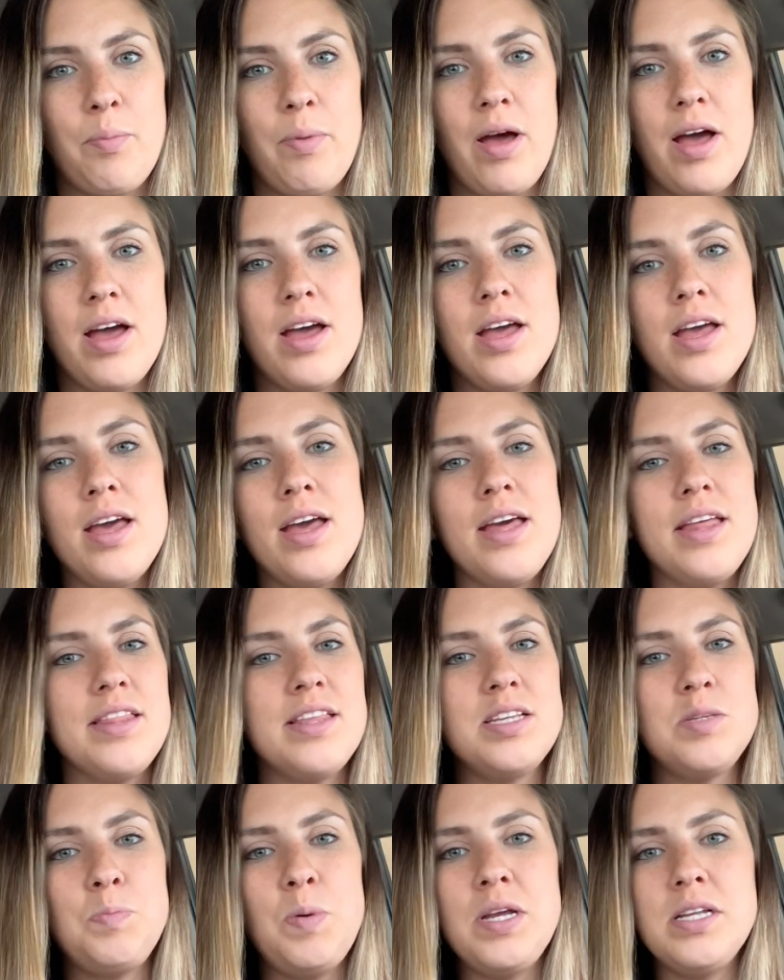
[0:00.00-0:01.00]
but
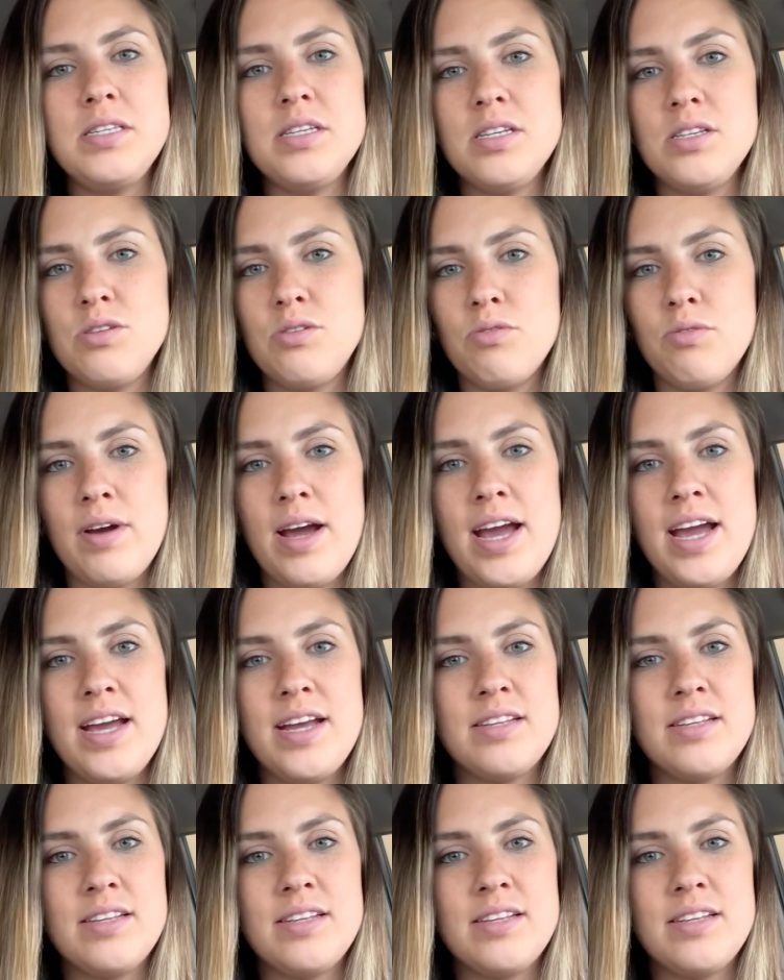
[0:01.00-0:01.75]
this pizza is great.